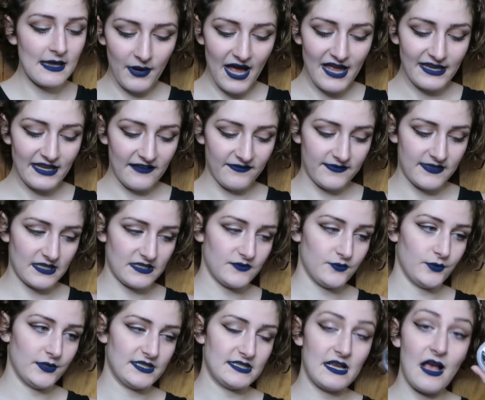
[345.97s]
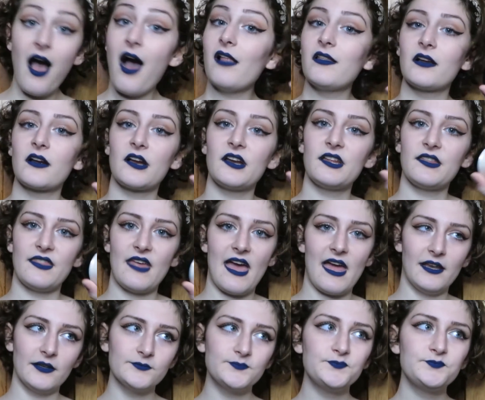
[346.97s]
But if this was colored,
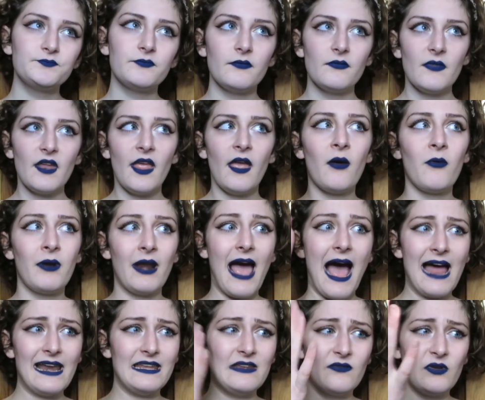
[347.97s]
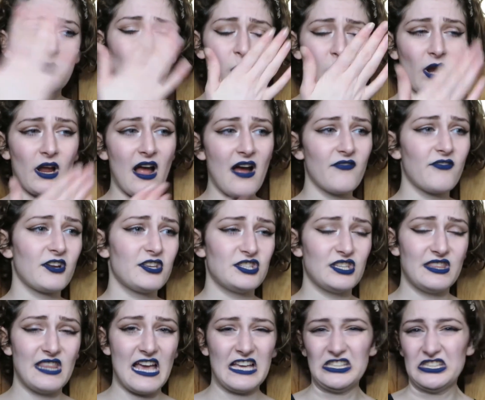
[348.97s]
then it would add even more coverage
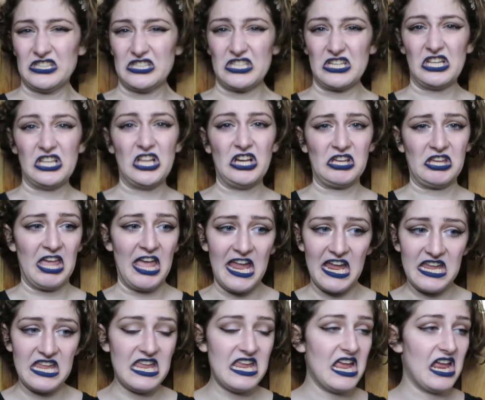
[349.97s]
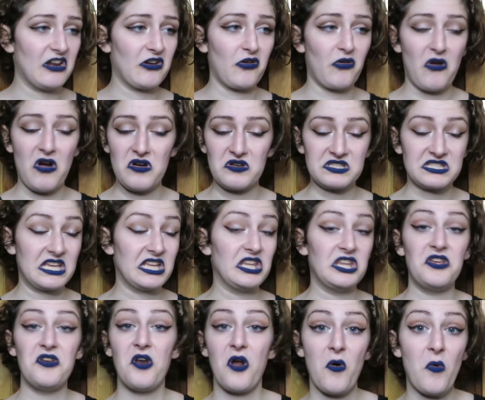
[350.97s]
and that's just gonna look cakey and gross
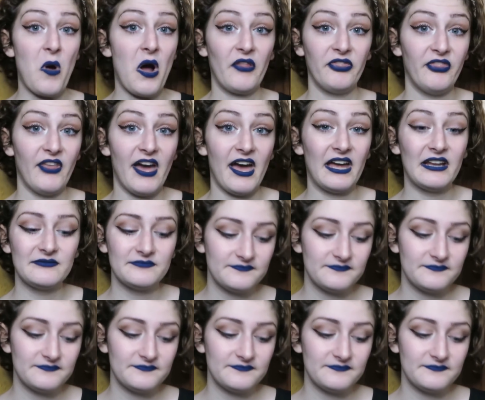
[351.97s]
and you don't want that.